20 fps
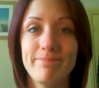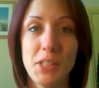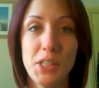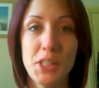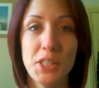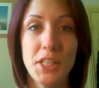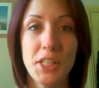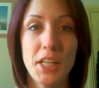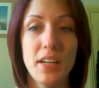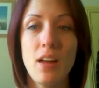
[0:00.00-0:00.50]

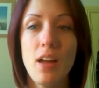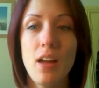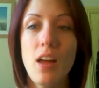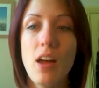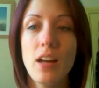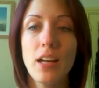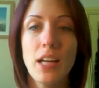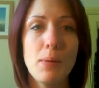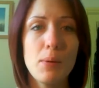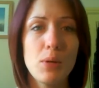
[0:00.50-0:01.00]
That's it.
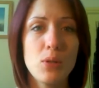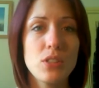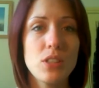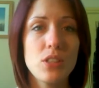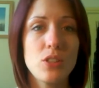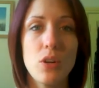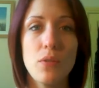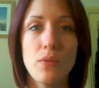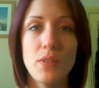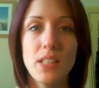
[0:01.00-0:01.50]
Came across
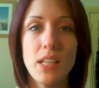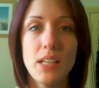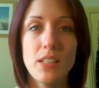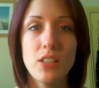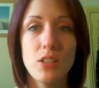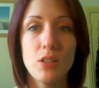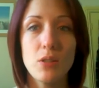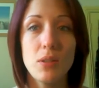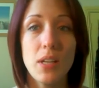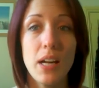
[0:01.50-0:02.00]
this
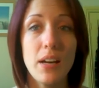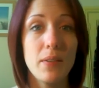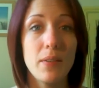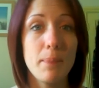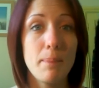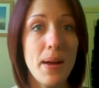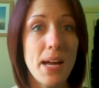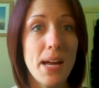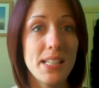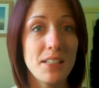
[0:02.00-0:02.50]
conversation, had a
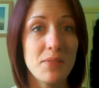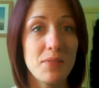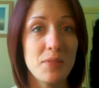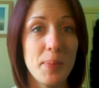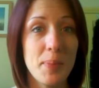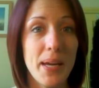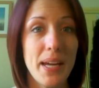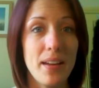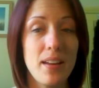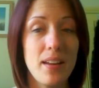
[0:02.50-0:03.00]
massive
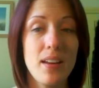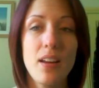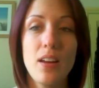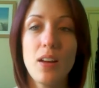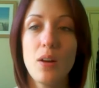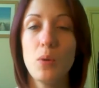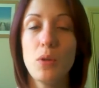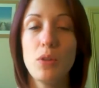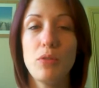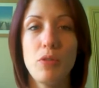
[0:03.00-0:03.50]
debate
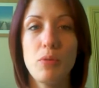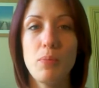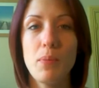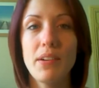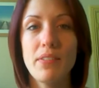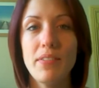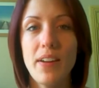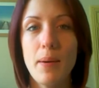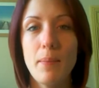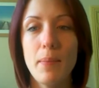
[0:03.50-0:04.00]
with a few of
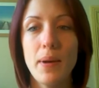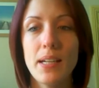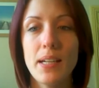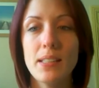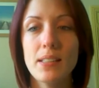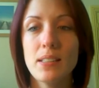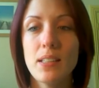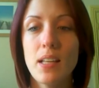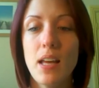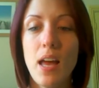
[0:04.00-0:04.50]
my
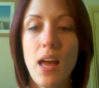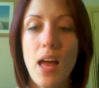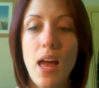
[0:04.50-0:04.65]
flatmates,